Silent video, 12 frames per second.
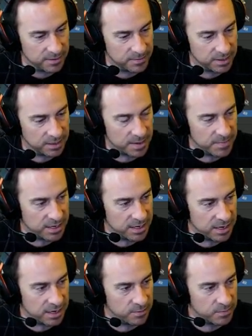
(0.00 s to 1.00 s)
we could come in
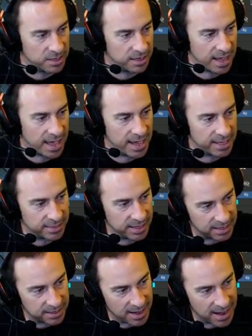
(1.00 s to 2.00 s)
here and we could add
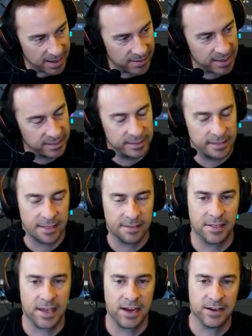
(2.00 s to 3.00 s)
like highlight
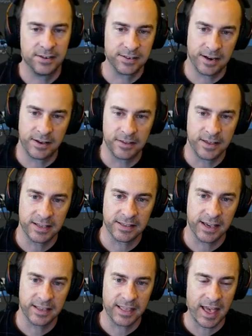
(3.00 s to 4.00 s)
layers and other things
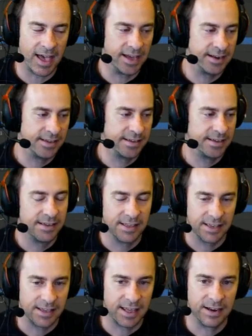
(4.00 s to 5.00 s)
like that,
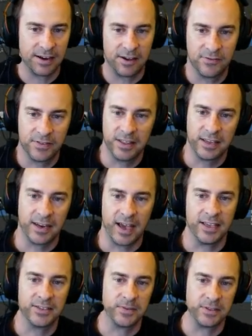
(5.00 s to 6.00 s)
get it all feeling
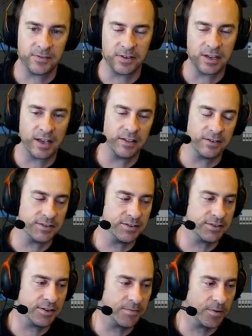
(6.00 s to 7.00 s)
nice with different colors
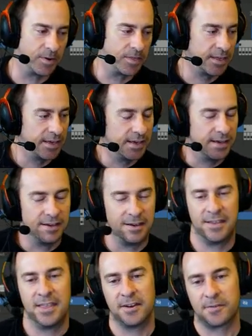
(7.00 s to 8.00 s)
and so forth.
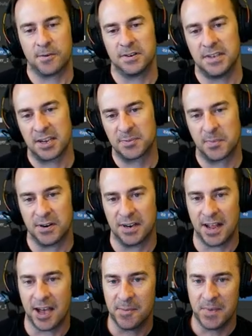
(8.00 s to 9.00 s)
And then of course, export
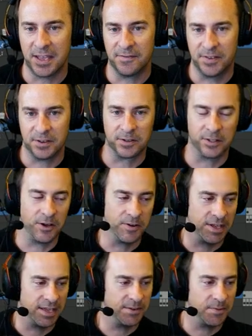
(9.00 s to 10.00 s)
it out, make it feel
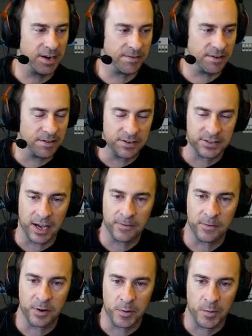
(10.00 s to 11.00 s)
glowy in whatever other
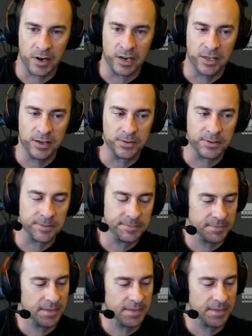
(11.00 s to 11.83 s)
software we want to use.